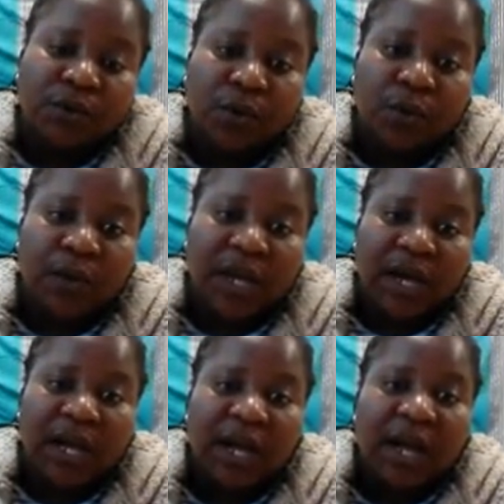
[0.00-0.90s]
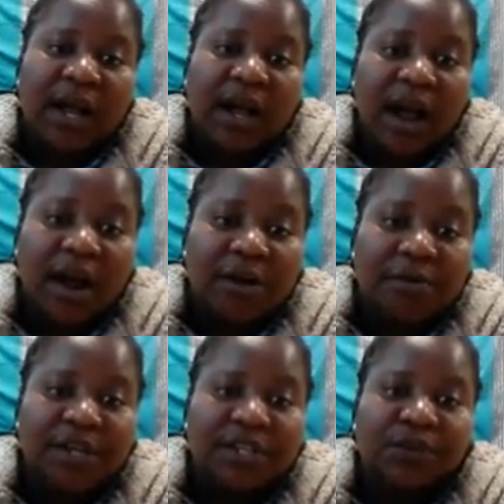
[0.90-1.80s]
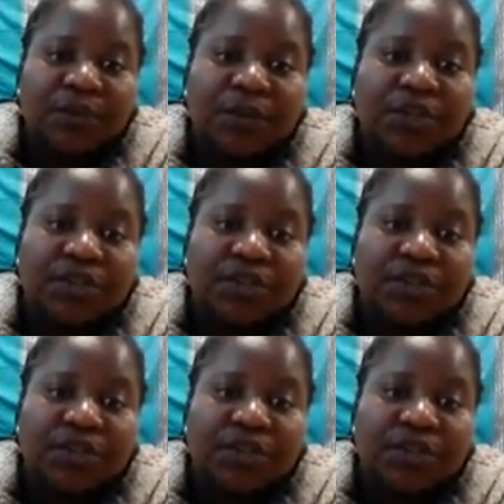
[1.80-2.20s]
cooler current, which